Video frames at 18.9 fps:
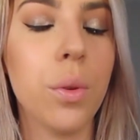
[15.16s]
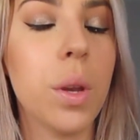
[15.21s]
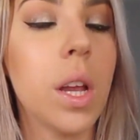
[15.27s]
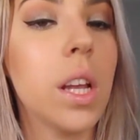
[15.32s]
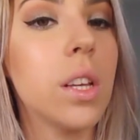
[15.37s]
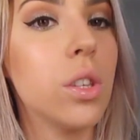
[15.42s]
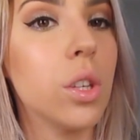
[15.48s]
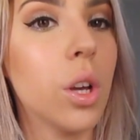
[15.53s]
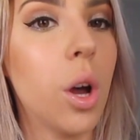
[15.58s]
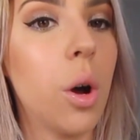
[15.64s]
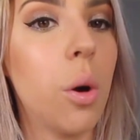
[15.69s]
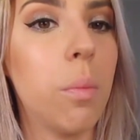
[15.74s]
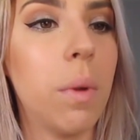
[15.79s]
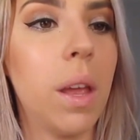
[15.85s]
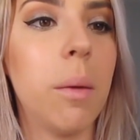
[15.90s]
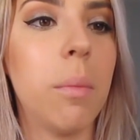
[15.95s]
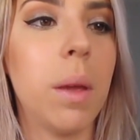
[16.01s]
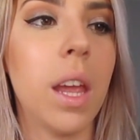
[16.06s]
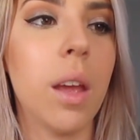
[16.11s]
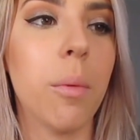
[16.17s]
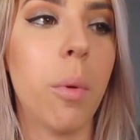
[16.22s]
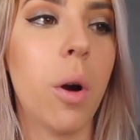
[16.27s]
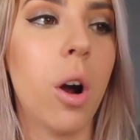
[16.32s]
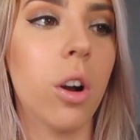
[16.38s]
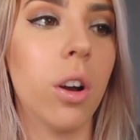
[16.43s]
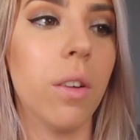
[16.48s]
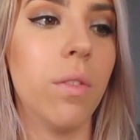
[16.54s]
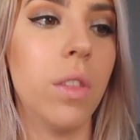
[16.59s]
days ago, maybe
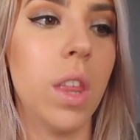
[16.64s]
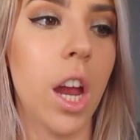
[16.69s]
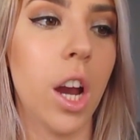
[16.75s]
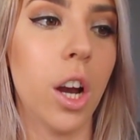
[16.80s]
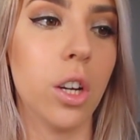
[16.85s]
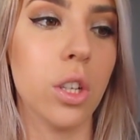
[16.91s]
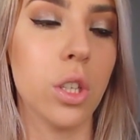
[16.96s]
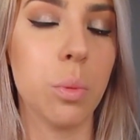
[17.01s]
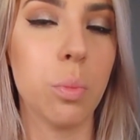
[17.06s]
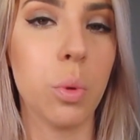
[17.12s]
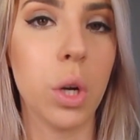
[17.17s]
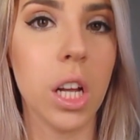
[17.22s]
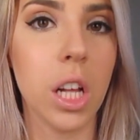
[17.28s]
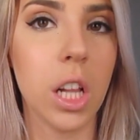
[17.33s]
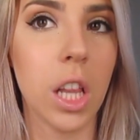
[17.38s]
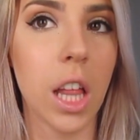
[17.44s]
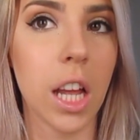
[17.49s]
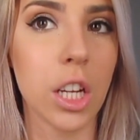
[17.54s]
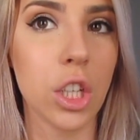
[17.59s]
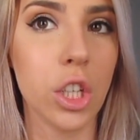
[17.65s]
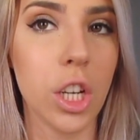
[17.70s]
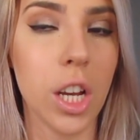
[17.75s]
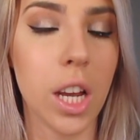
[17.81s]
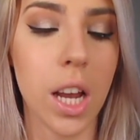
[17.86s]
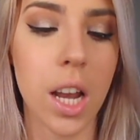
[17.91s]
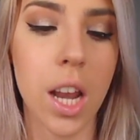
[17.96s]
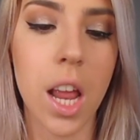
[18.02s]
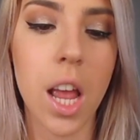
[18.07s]
part of their spring
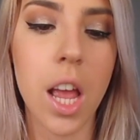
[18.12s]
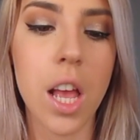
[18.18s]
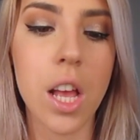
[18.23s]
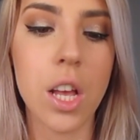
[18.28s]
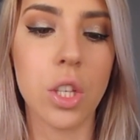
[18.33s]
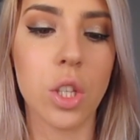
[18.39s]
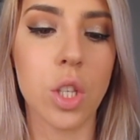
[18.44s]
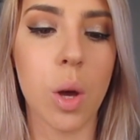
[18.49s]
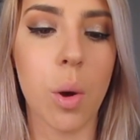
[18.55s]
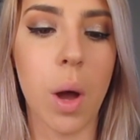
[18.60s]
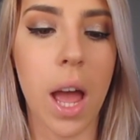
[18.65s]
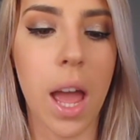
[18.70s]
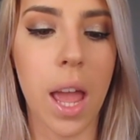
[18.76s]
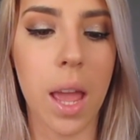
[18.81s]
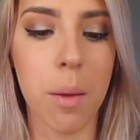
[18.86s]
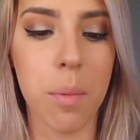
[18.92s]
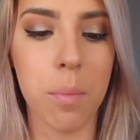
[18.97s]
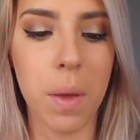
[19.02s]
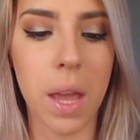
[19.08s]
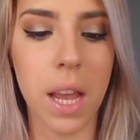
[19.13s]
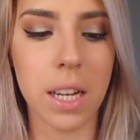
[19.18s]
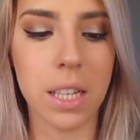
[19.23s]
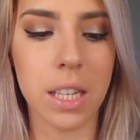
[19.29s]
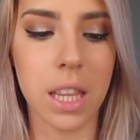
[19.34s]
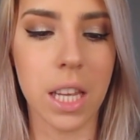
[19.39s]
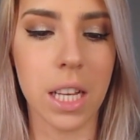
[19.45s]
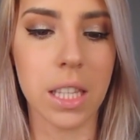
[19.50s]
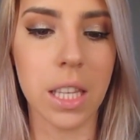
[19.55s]
collection. So I
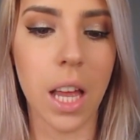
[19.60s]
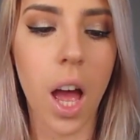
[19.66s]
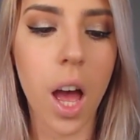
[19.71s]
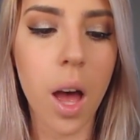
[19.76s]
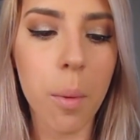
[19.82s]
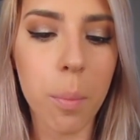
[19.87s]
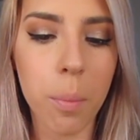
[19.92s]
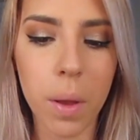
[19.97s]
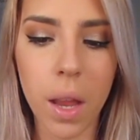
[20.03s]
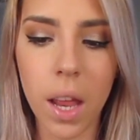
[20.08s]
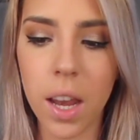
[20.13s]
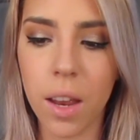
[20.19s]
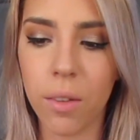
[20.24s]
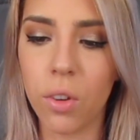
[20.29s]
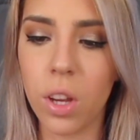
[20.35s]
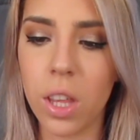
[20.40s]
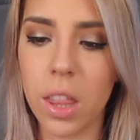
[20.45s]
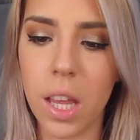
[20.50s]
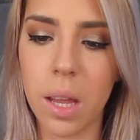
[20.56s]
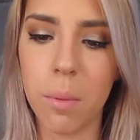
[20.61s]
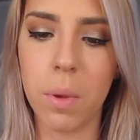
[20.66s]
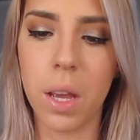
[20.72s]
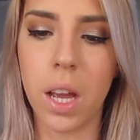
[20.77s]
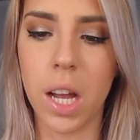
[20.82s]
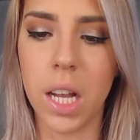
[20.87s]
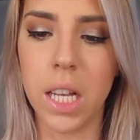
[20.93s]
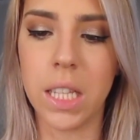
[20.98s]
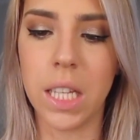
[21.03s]
picked this up and everything
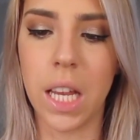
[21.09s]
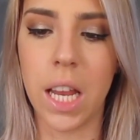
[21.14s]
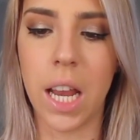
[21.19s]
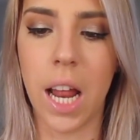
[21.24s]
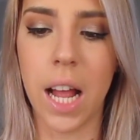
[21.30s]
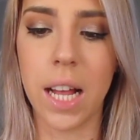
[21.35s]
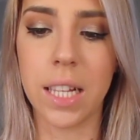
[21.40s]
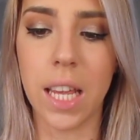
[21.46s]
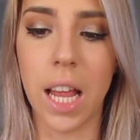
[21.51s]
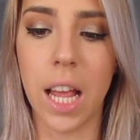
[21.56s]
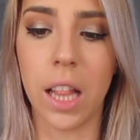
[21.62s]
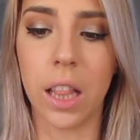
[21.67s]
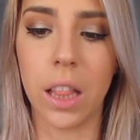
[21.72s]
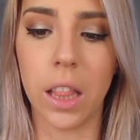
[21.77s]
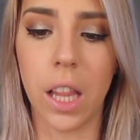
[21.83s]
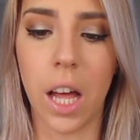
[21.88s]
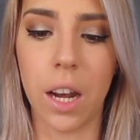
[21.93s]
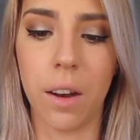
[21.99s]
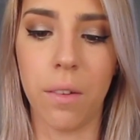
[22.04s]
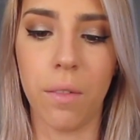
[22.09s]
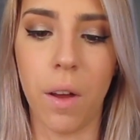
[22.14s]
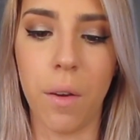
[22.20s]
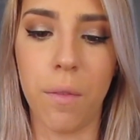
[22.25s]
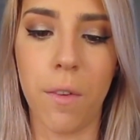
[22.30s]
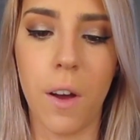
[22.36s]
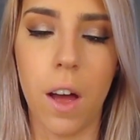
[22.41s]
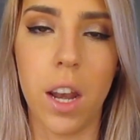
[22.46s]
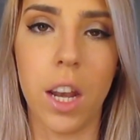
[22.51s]
because it has a lot of
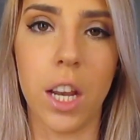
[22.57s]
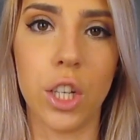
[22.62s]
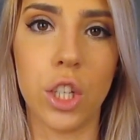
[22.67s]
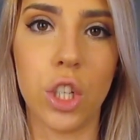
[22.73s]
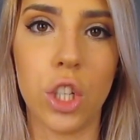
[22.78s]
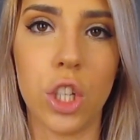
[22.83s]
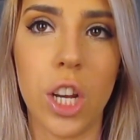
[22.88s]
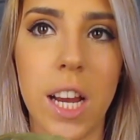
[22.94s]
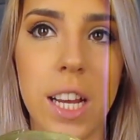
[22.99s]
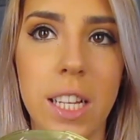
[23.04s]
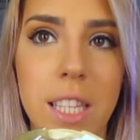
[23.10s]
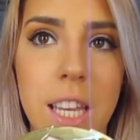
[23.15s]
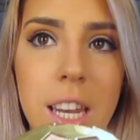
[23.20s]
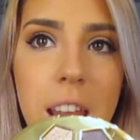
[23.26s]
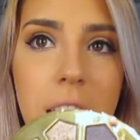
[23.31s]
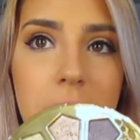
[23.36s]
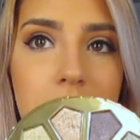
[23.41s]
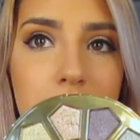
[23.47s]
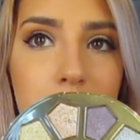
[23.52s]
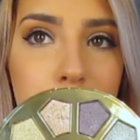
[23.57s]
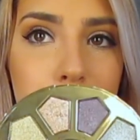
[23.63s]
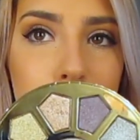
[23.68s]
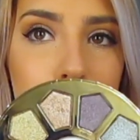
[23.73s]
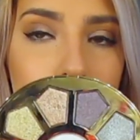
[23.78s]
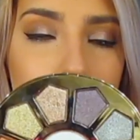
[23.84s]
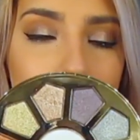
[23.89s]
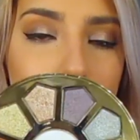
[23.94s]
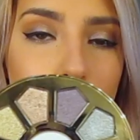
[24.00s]
fun shades in it, and I
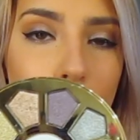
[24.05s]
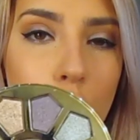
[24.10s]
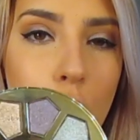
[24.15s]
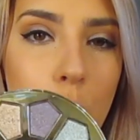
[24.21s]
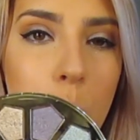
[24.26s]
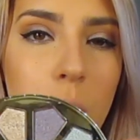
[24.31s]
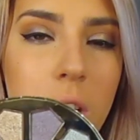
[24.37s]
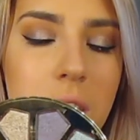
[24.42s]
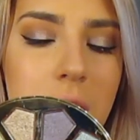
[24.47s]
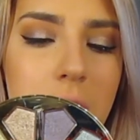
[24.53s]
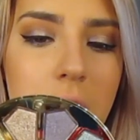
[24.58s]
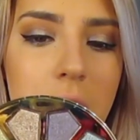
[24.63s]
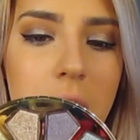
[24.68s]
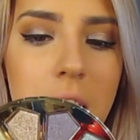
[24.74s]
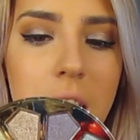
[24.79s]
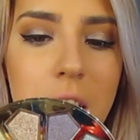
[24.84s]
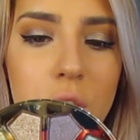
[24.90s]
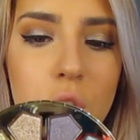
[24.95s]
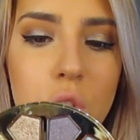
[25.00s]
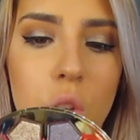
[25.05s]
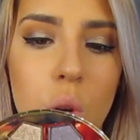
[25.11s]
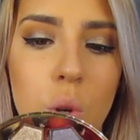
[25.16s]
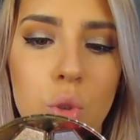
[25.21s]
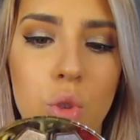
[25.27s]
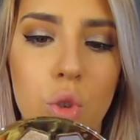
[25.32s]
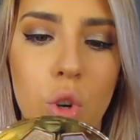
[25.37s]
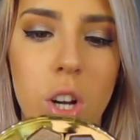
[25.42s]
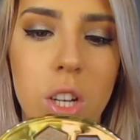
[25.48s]
was so excited and
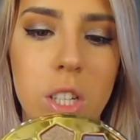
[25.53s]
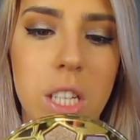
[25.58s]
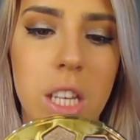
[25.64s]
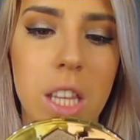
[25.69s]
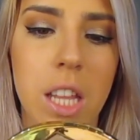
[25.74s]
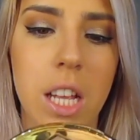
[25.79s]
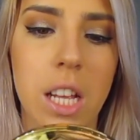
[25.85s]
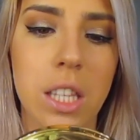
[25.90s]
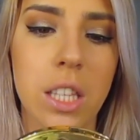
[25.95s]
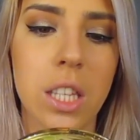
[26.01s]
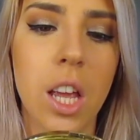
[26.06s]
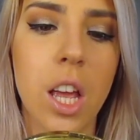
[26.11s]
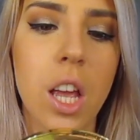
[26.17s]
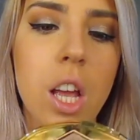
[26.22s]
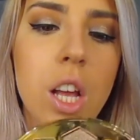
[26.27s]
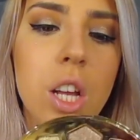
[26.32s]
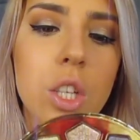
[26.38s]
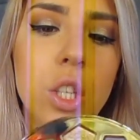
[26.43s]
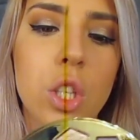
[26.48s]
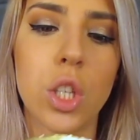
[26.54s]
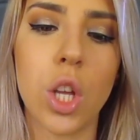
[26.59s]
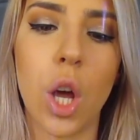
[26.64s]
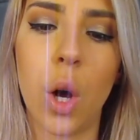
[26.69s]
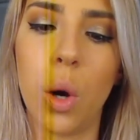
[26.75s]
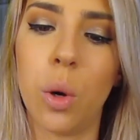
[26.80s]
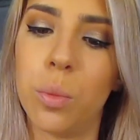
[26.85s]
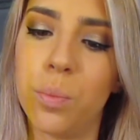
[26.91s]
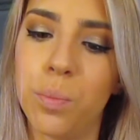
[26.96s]
so drawn to this.
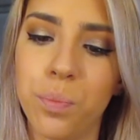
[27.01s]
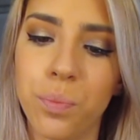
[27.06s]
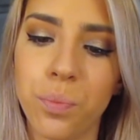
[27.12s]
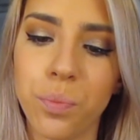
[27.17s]
So